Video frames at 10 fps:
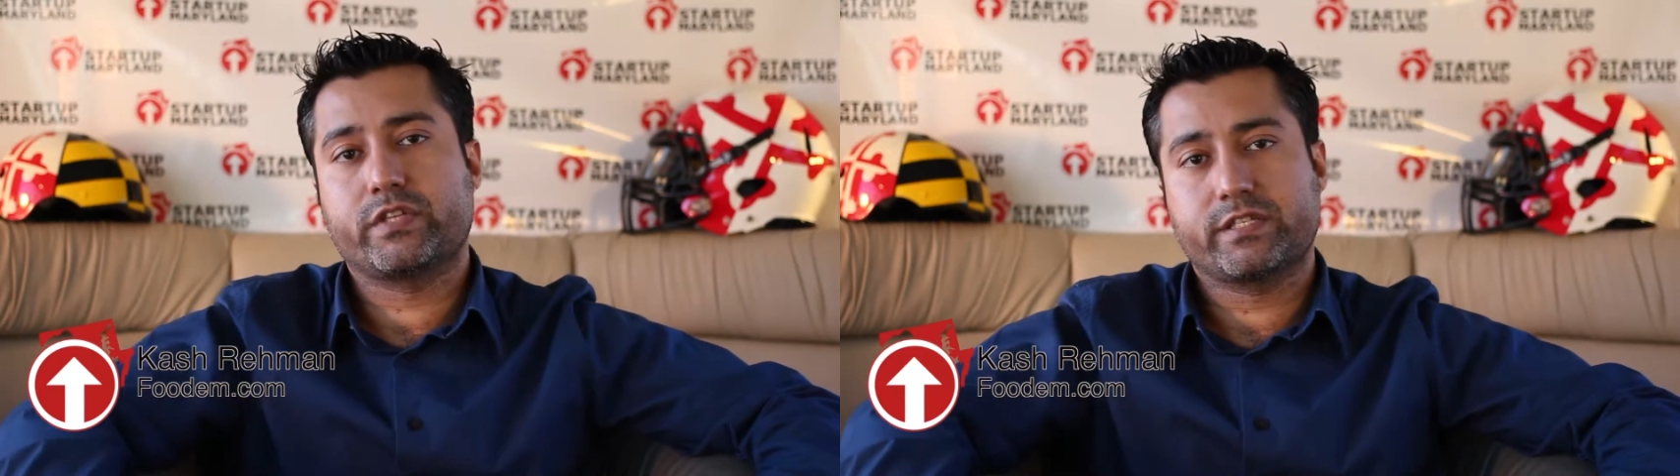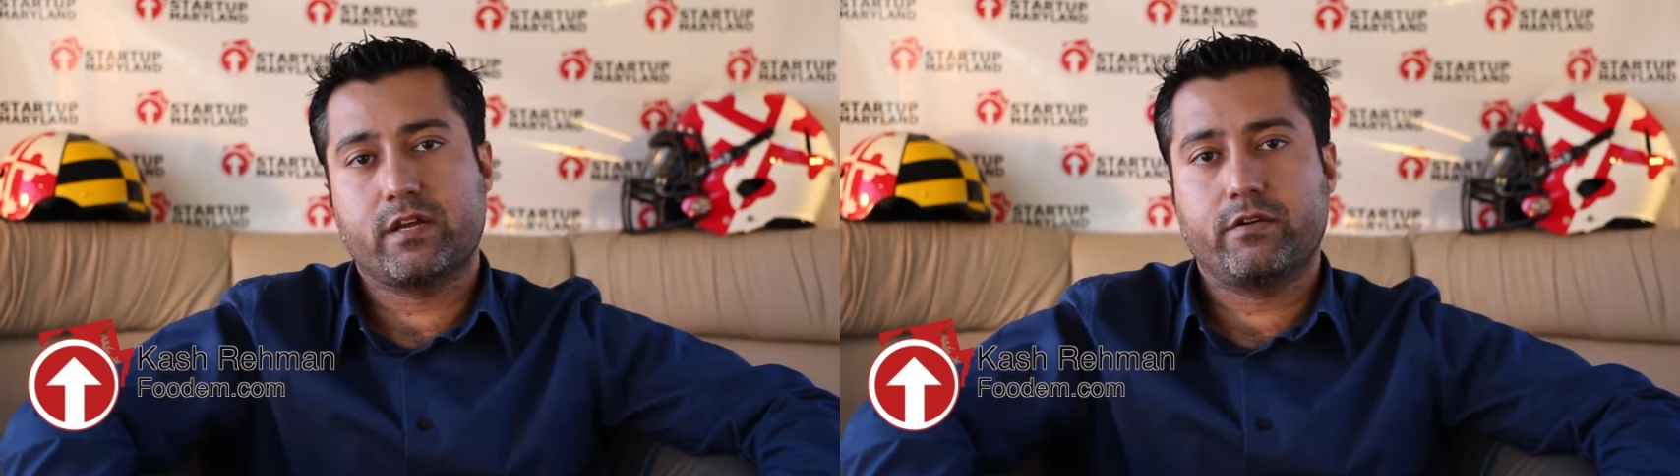
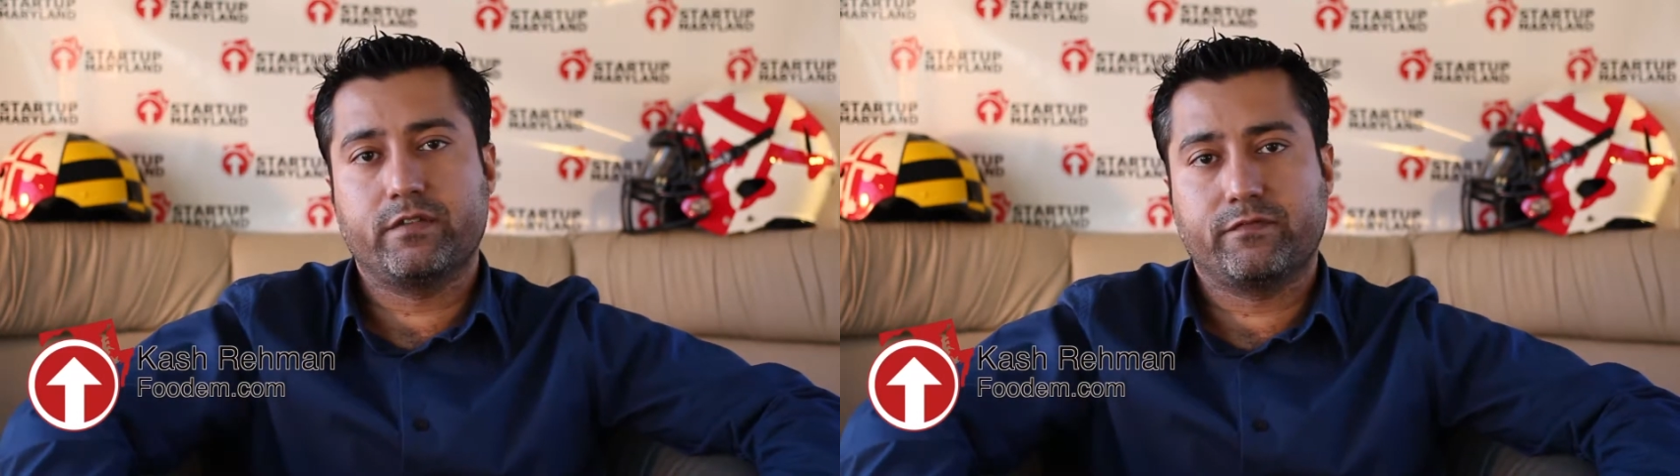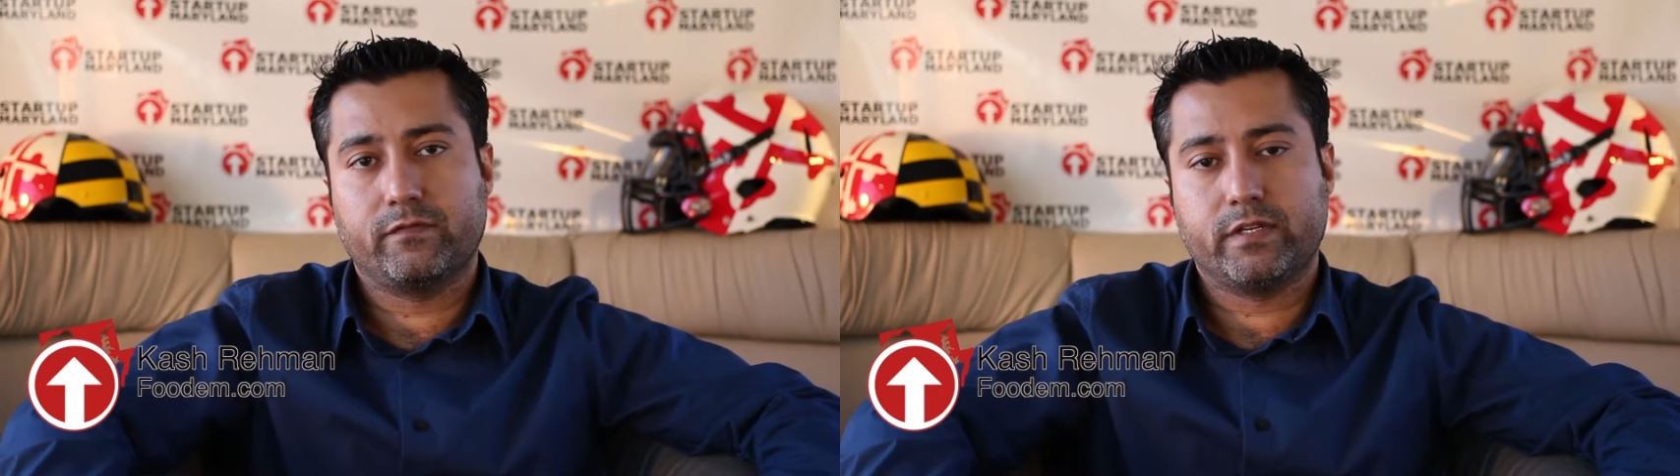
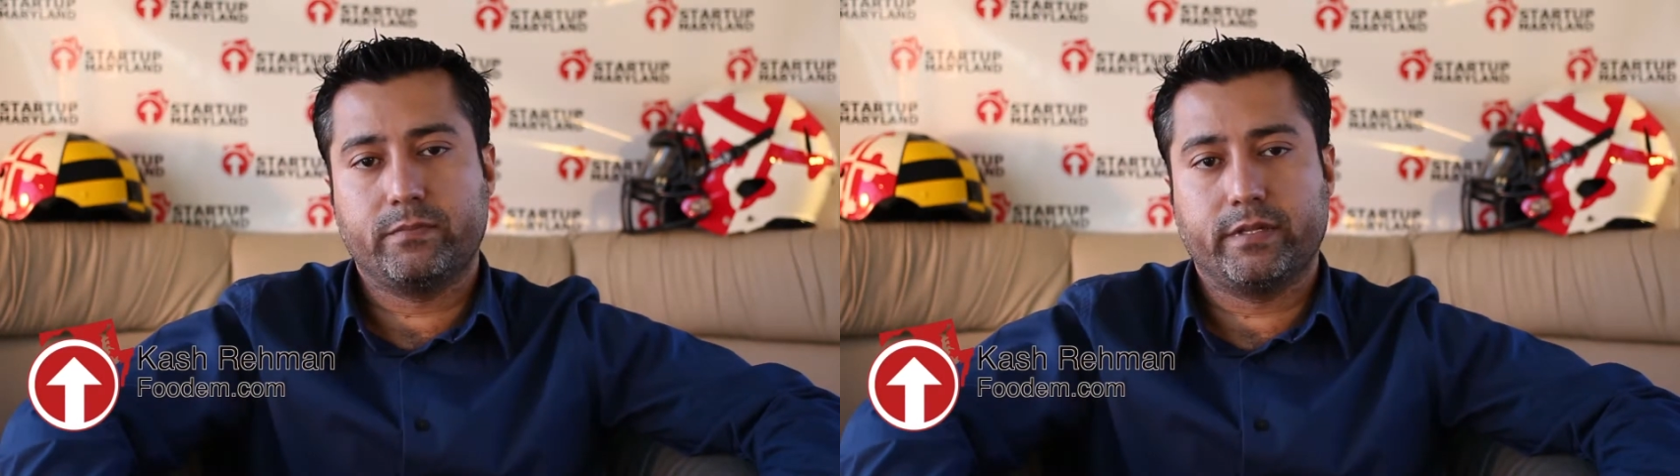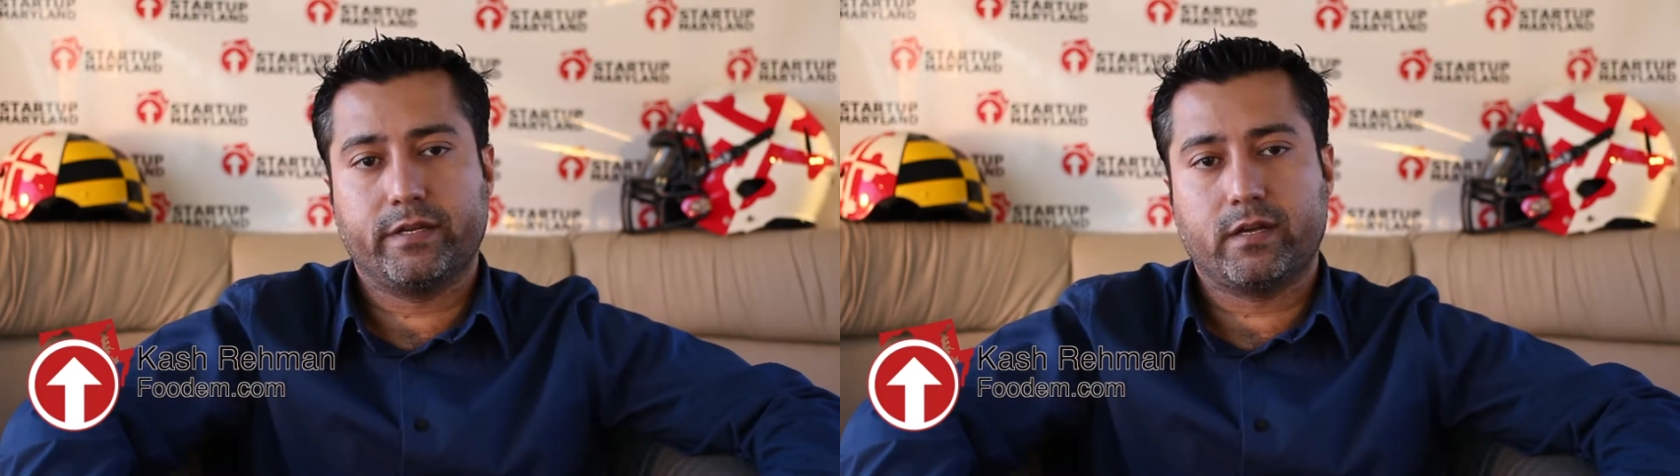
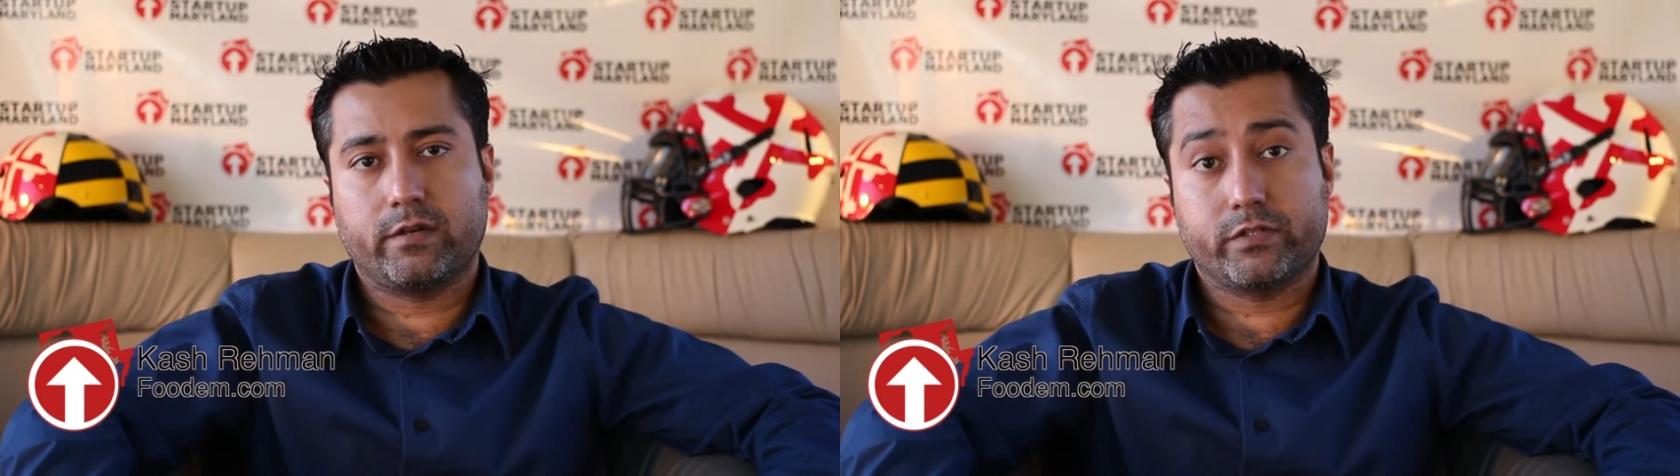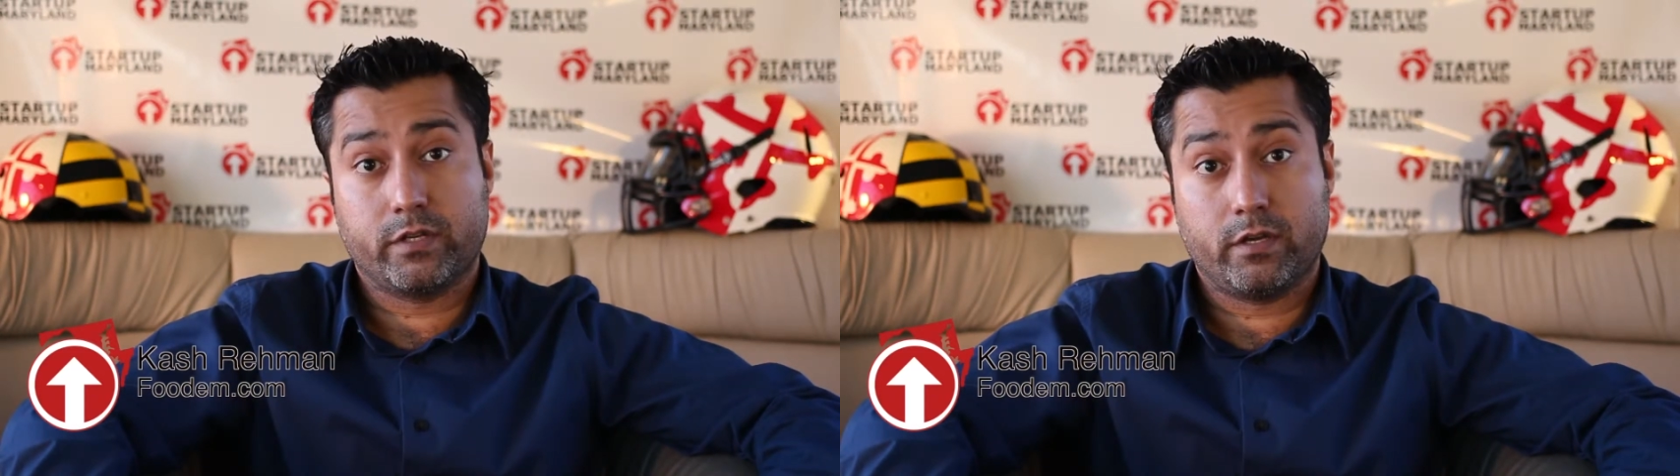$650 billion
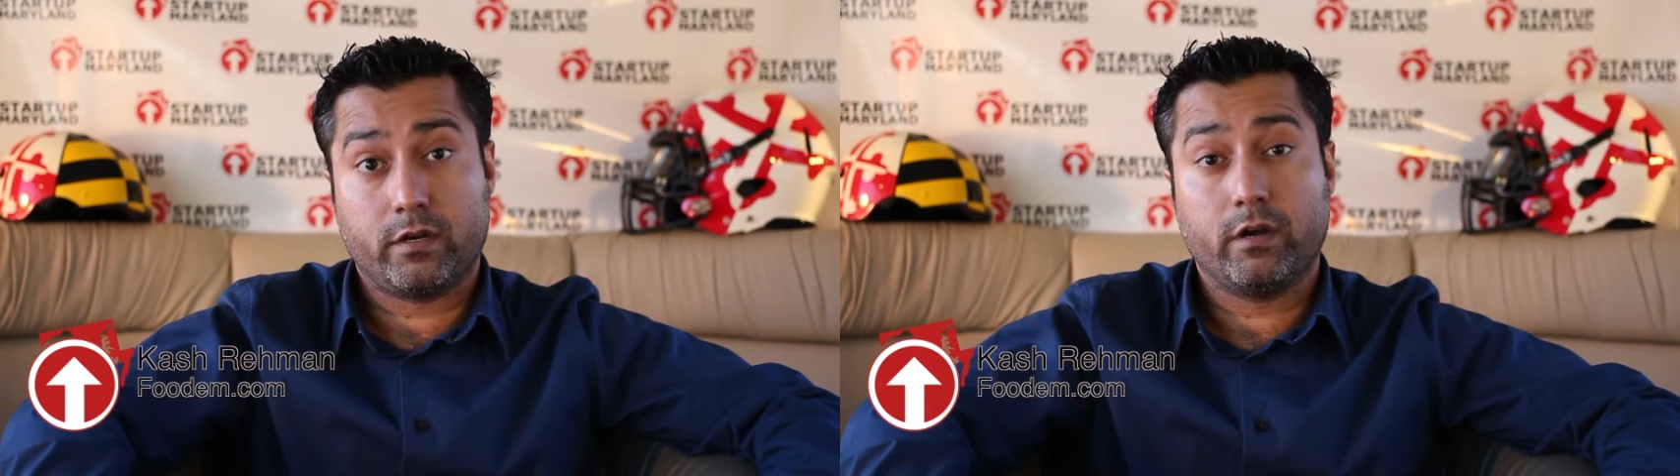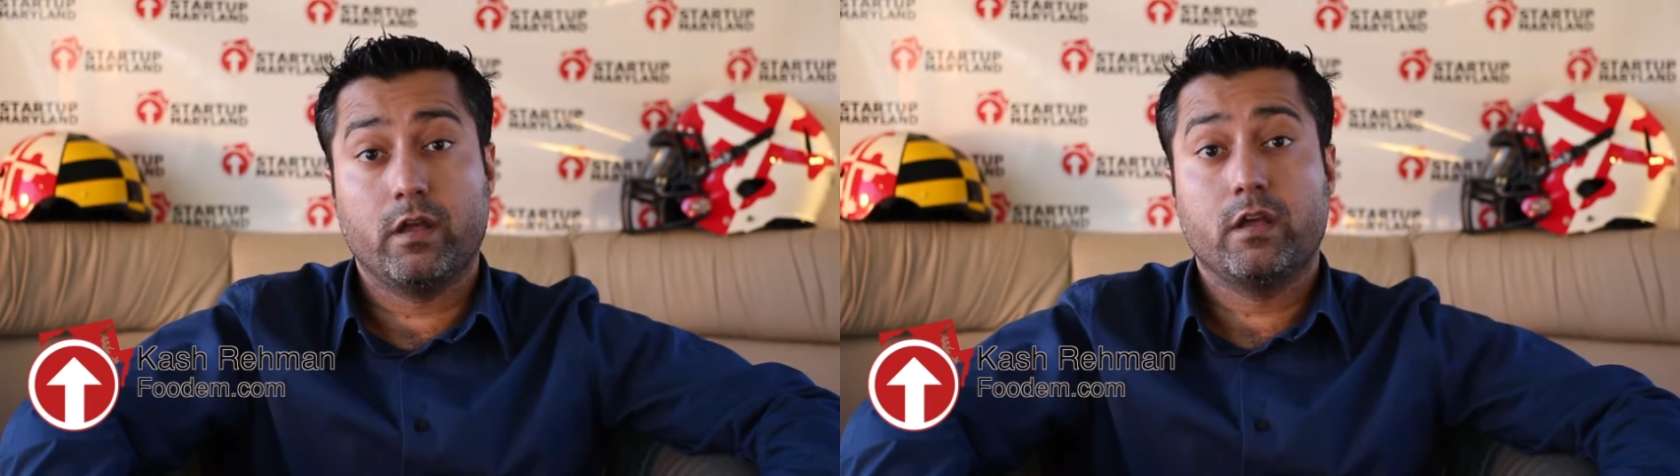a
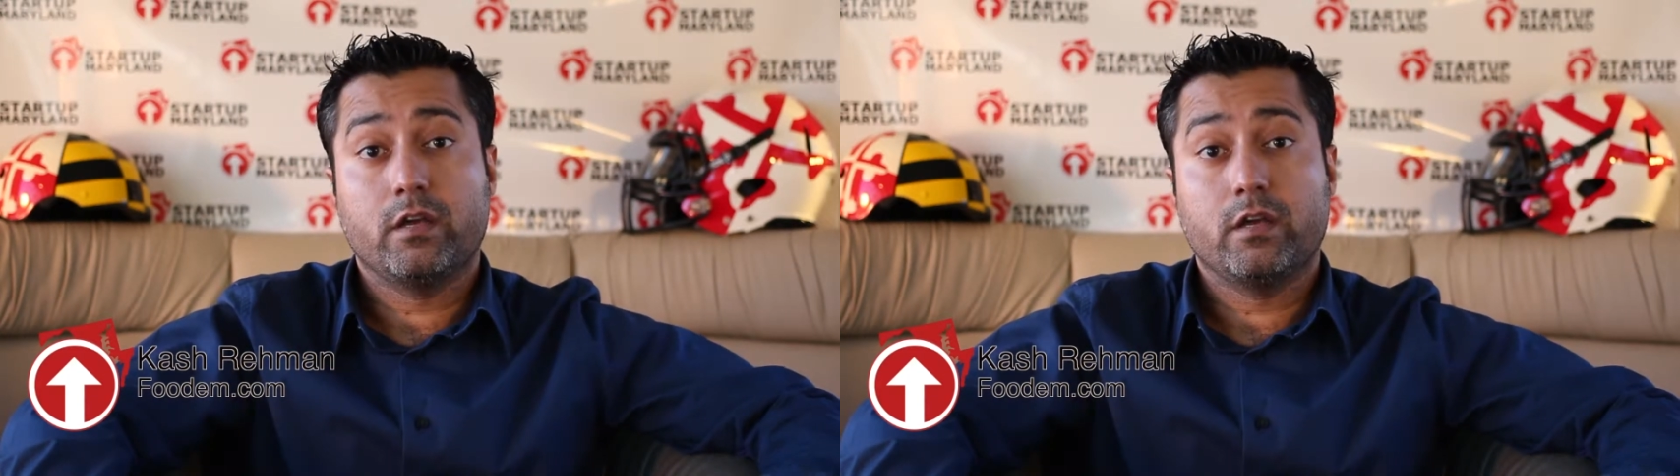year